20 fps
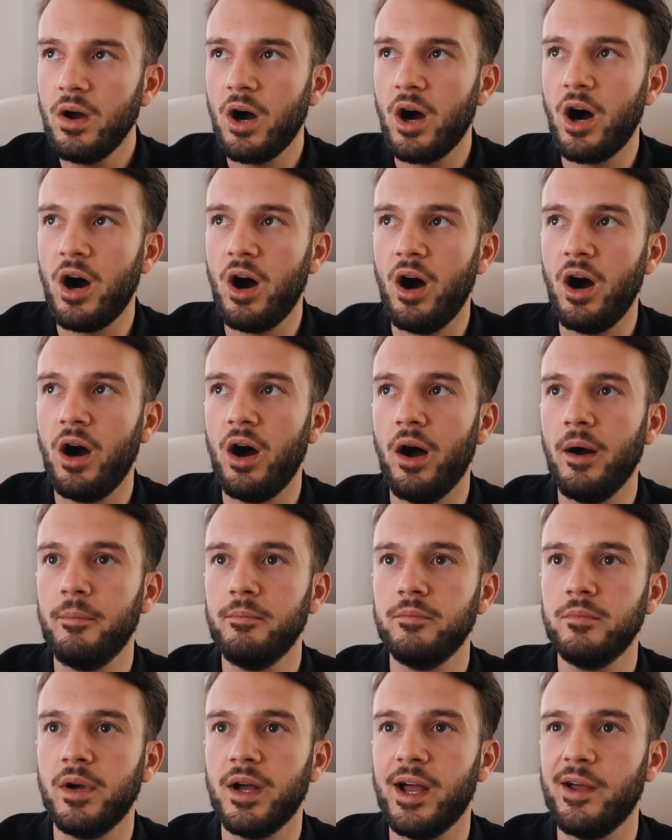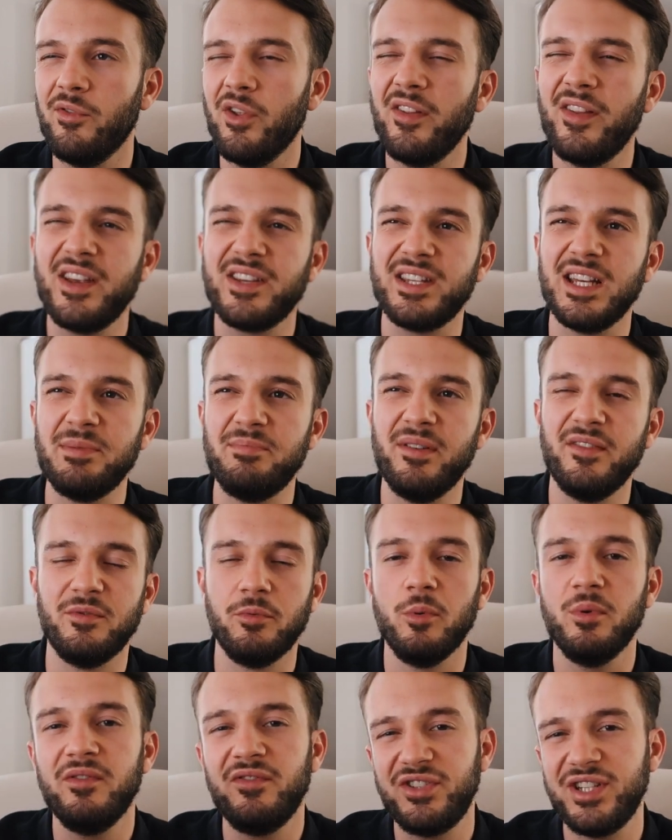our not necessarily pivoted,
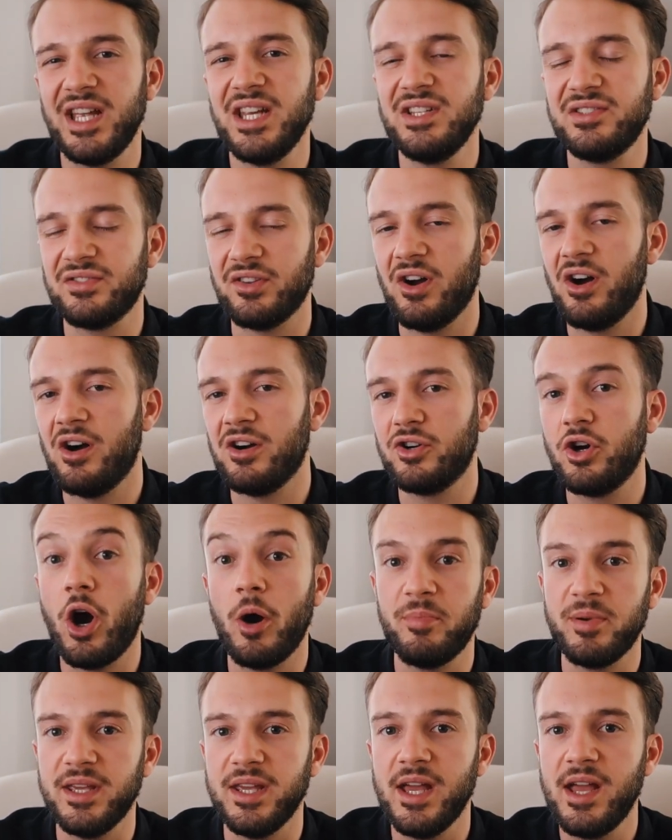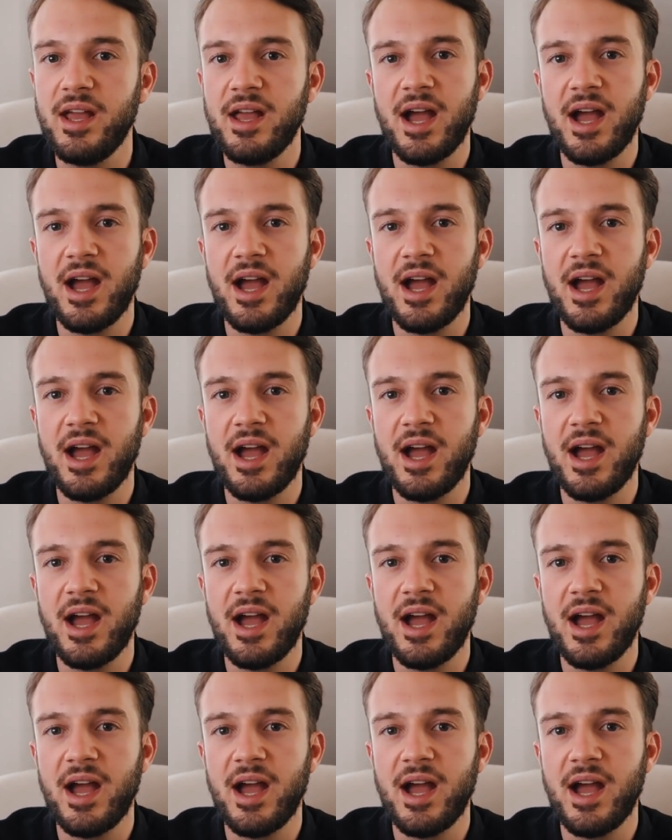but we've changed our copy